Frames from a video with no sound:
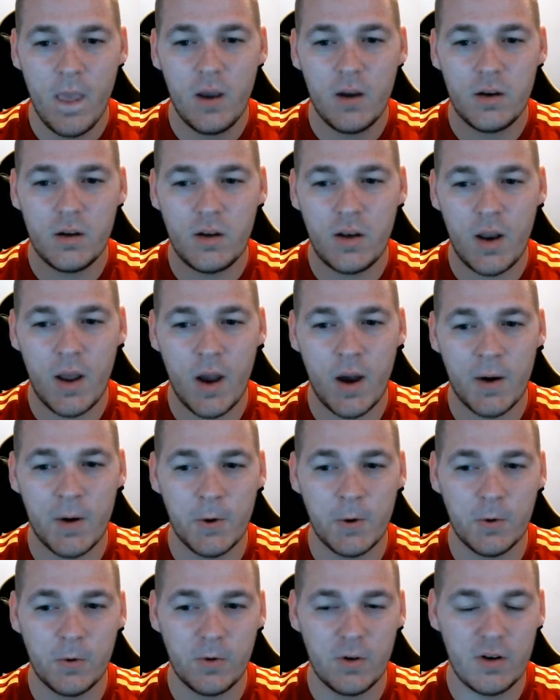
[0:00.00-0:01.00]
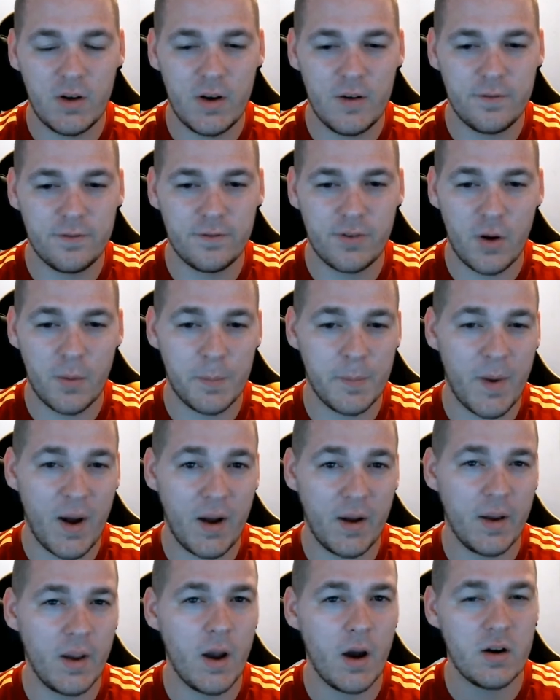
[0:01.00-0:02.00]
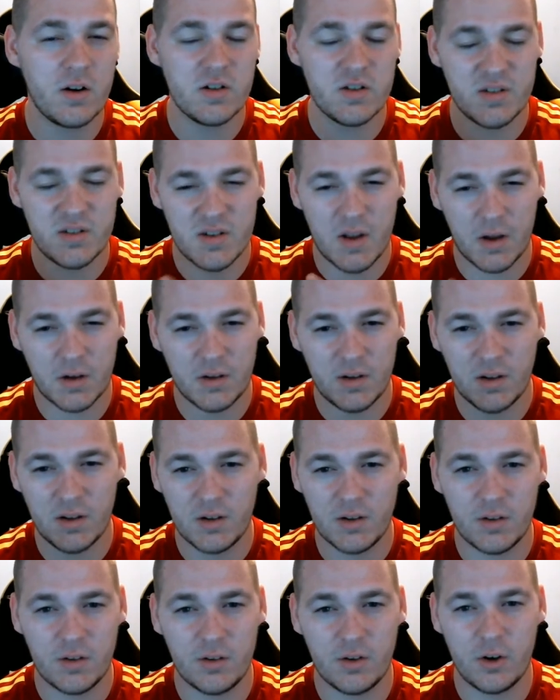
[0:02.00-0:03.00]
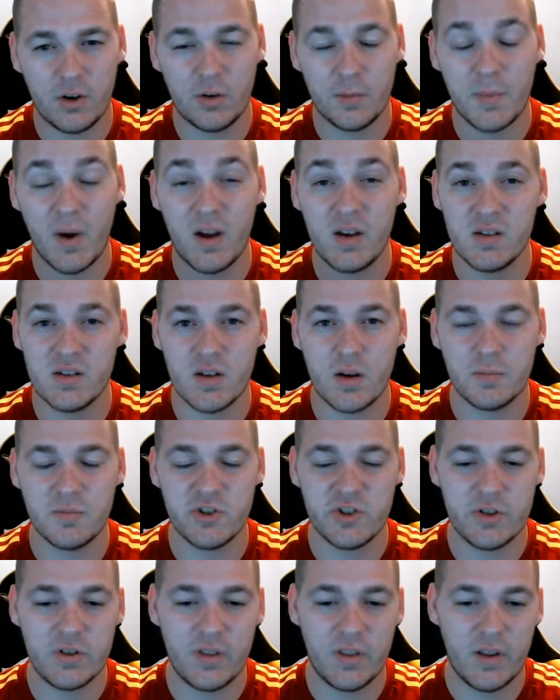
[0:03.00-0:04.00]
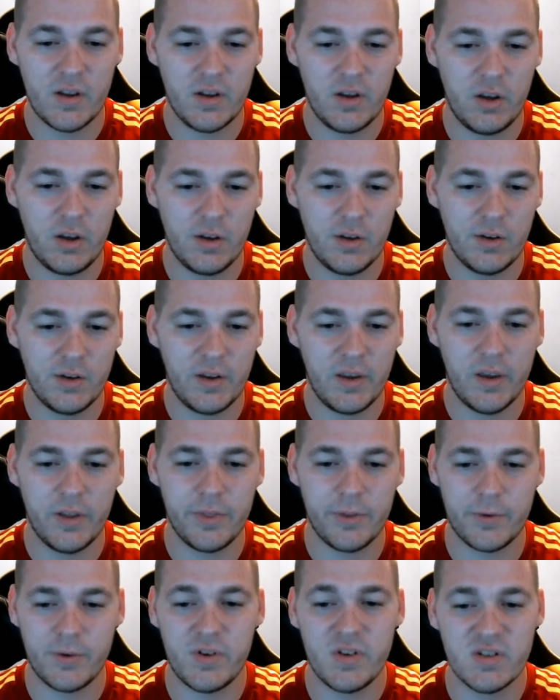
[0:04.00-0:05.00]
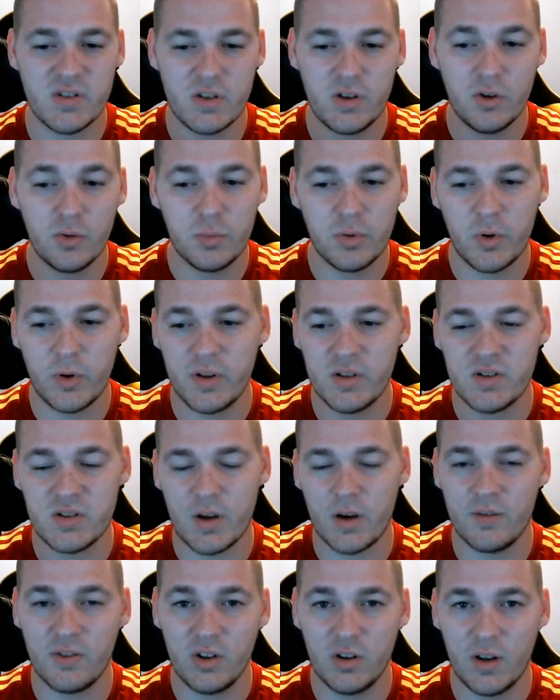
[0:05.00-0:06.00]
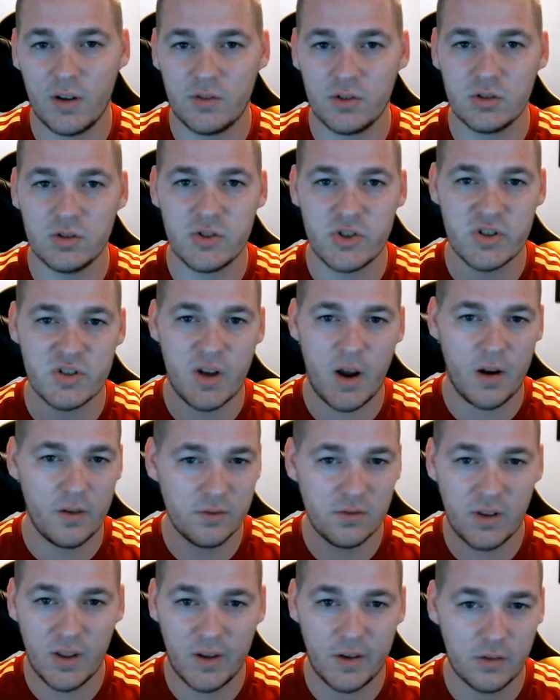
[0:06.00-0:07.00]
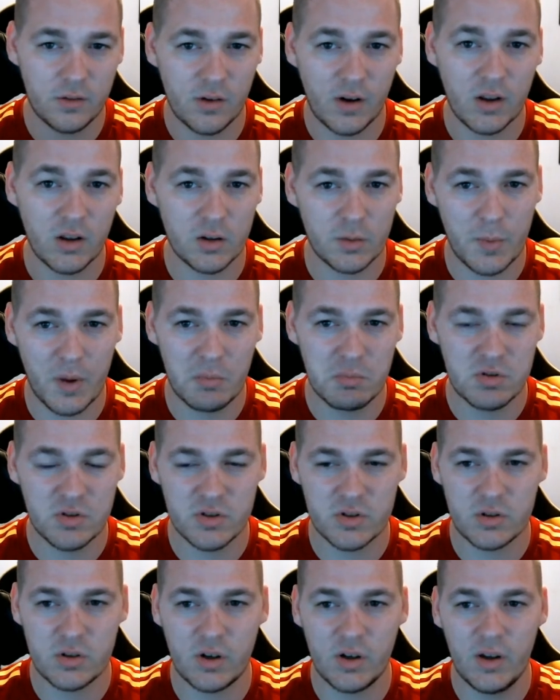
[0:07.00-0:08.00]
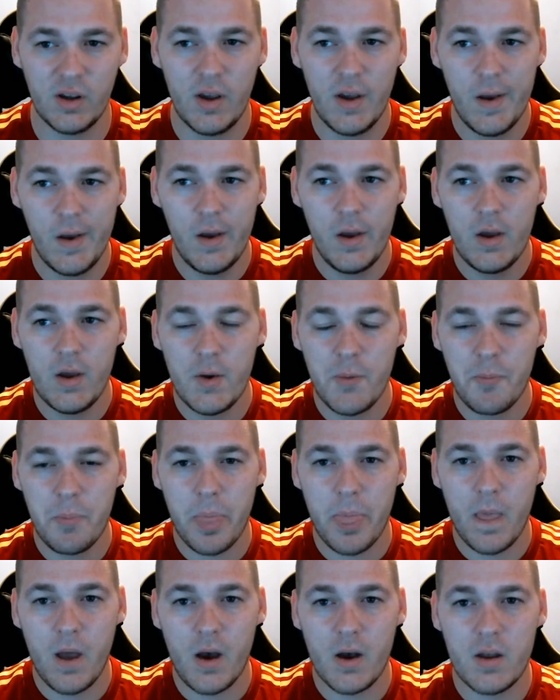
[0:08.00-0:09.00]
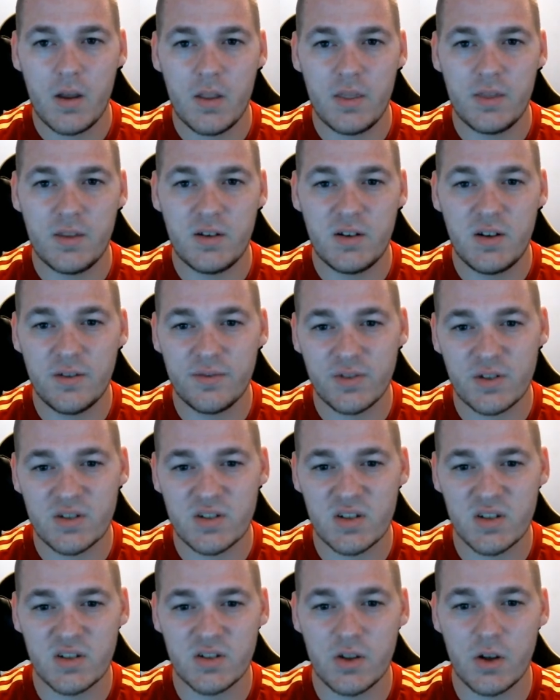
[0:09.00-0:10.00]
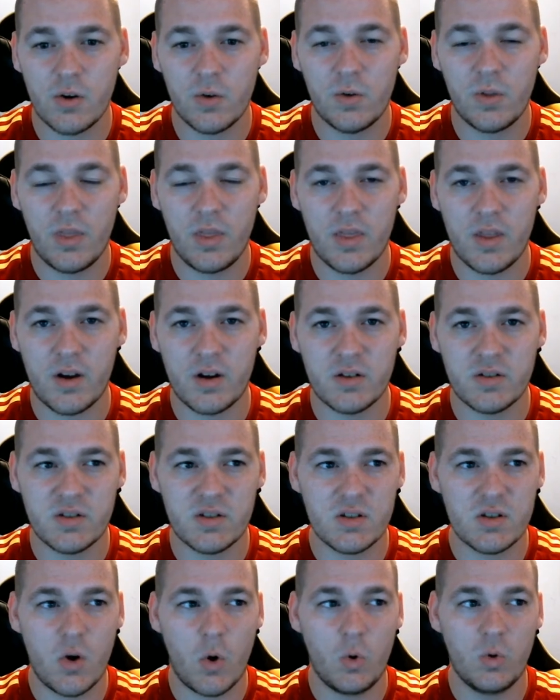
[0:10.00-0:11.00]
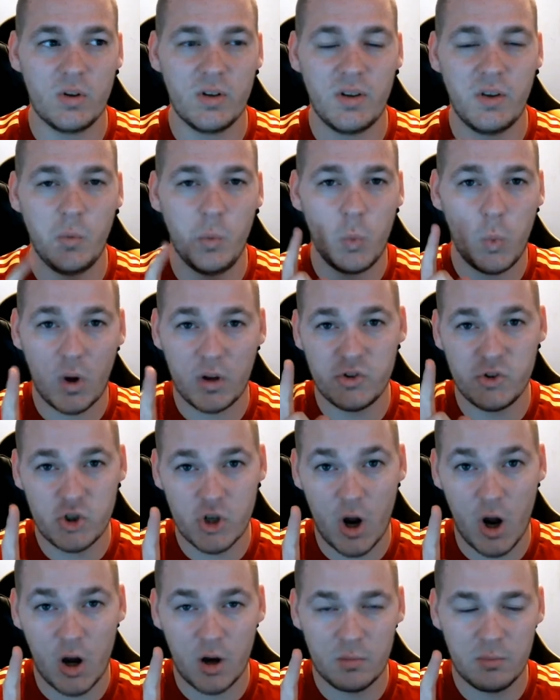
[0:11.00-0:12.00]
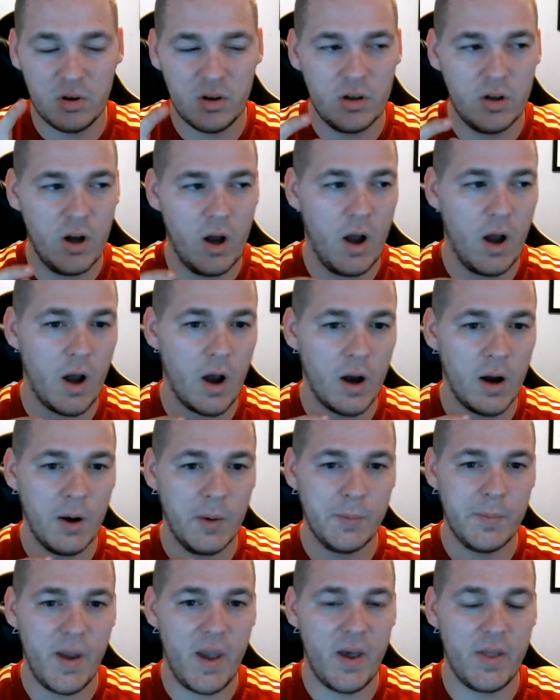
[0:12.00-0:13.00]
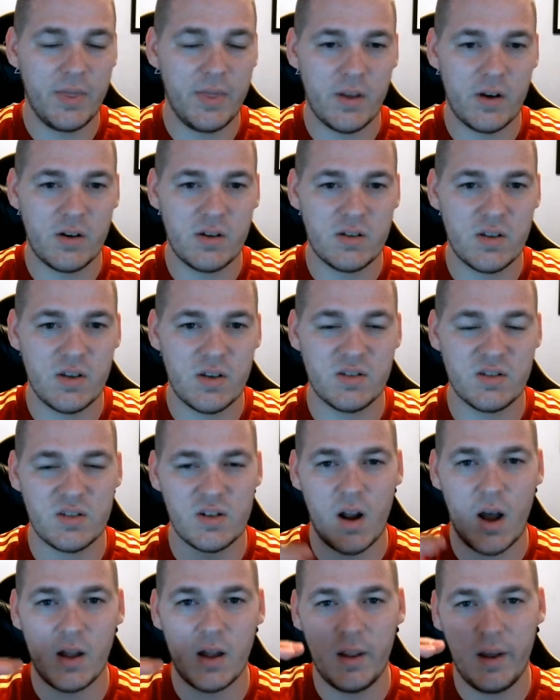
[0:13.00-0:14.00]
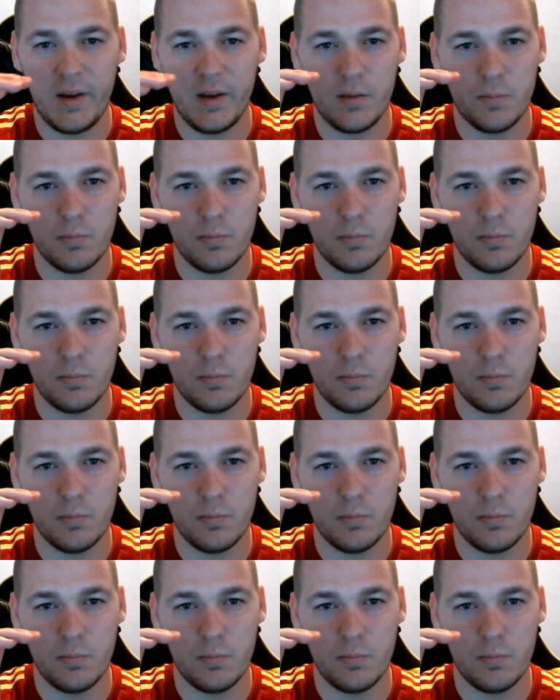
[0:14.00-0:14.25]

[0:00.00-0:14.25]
Now, from my understanding or my assumption that you'd get 3 skill points every level, just kind of like regular Maplestory. The difference is though, there's only one job, and it's not like